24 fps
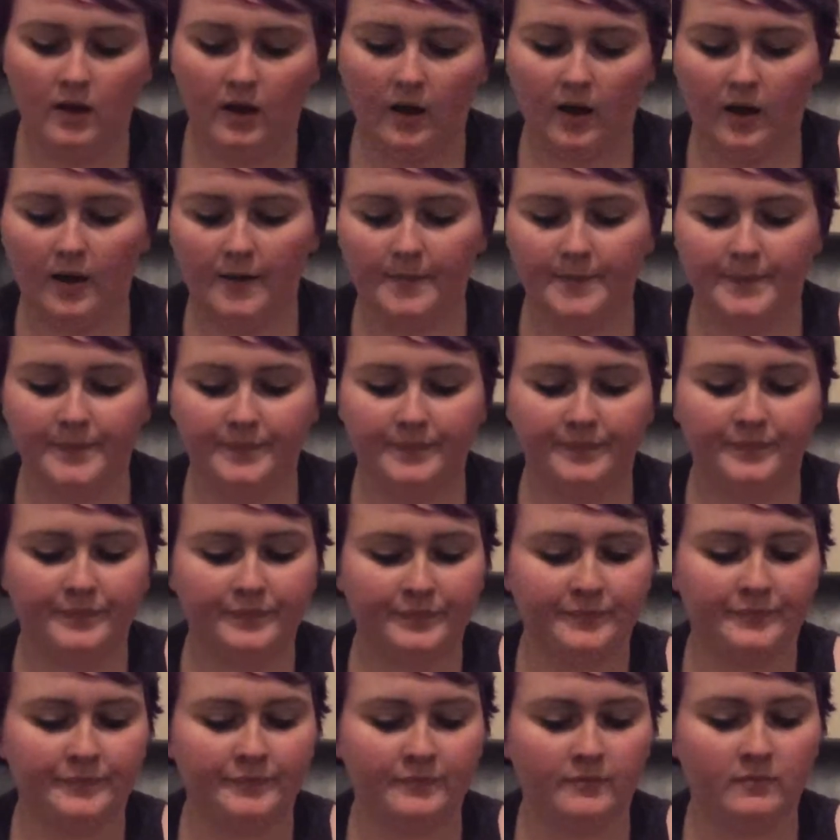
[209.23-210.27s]

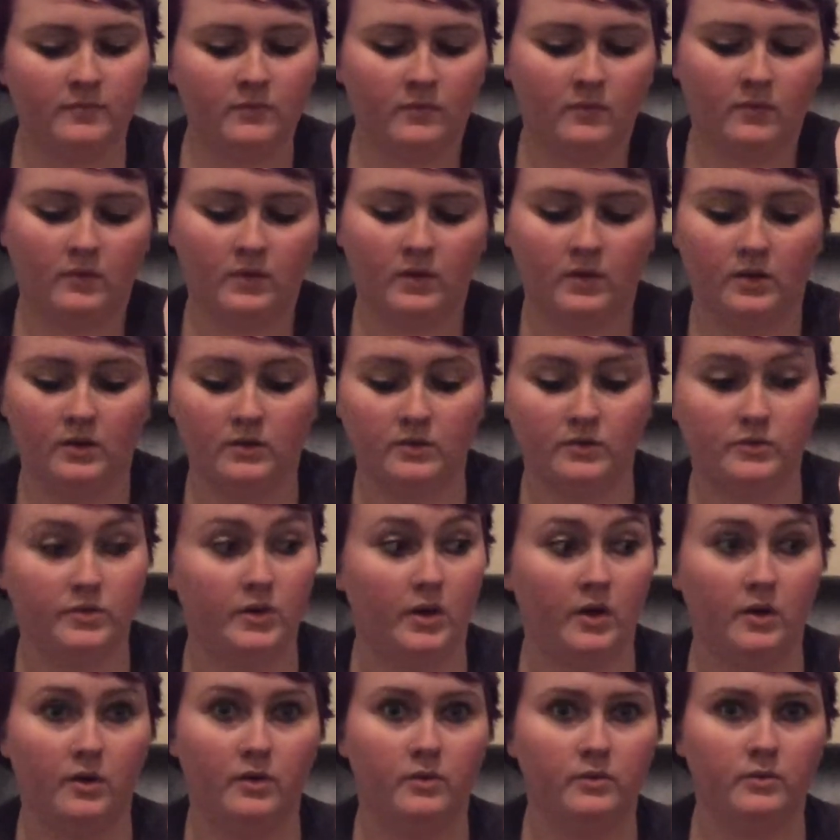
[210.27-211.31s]

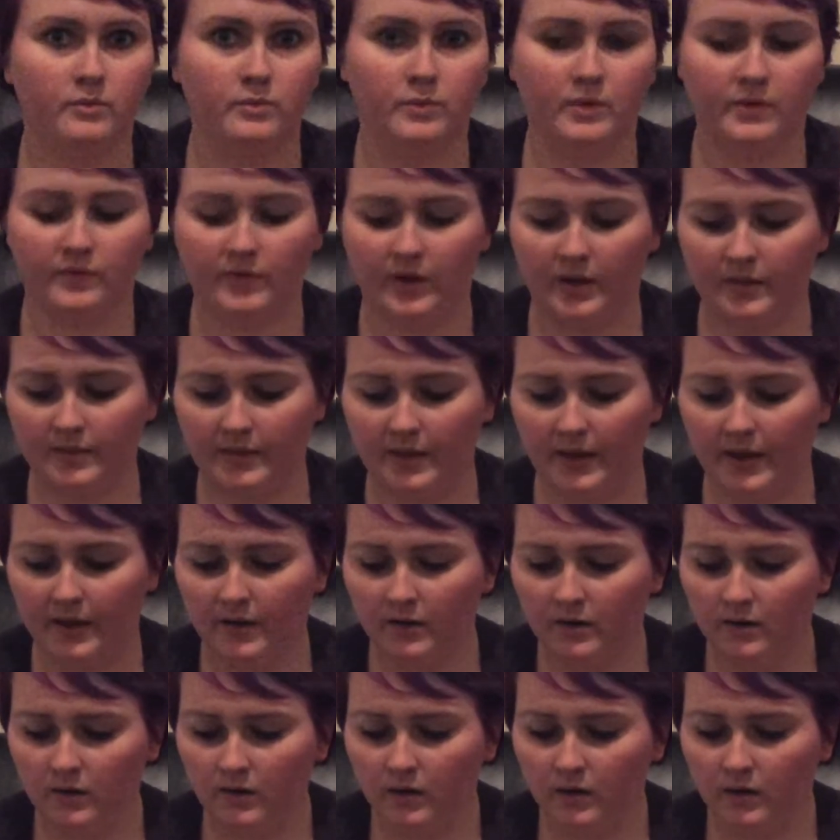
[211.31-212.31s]
So we've got that.